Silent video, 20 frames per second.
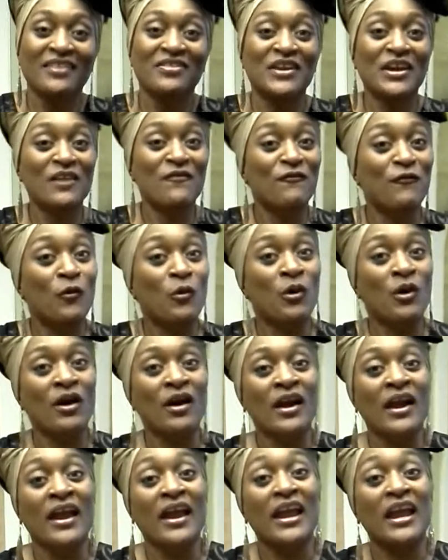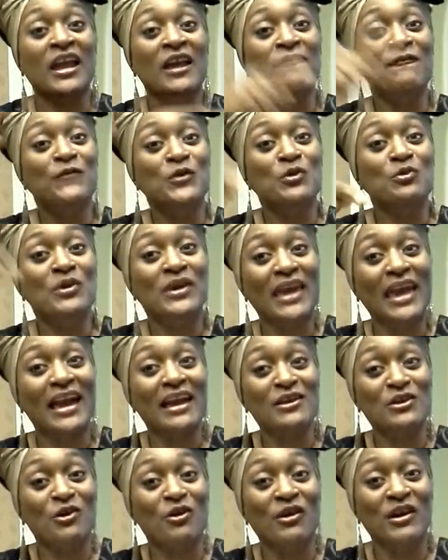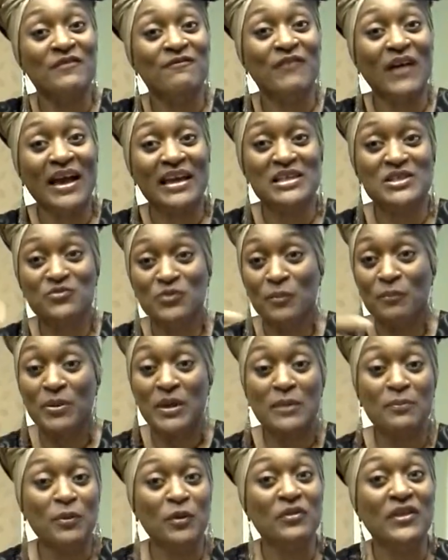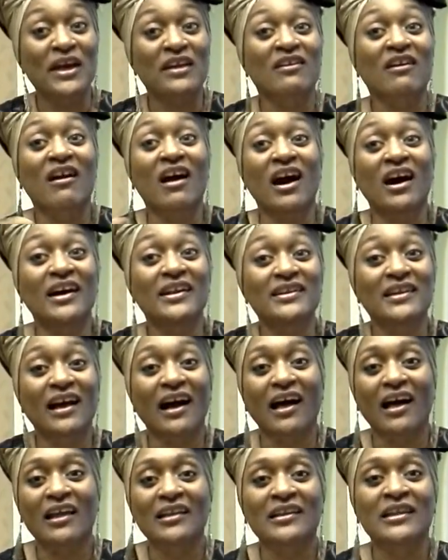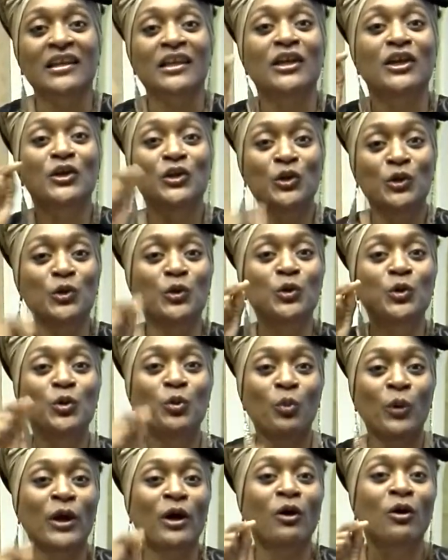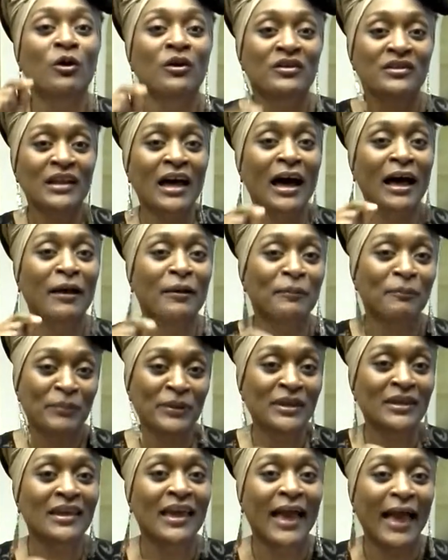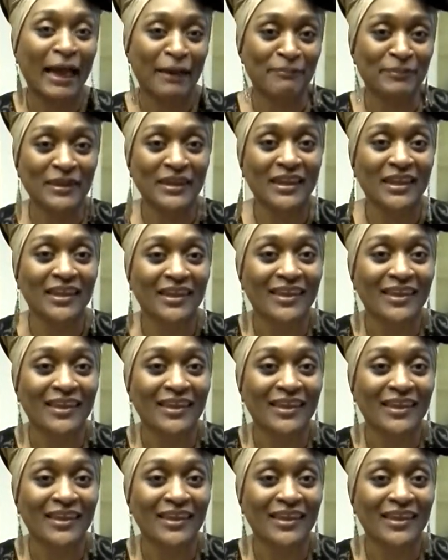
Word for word: Therefore, if you get your advice from people that are ungodly, you will not be happy.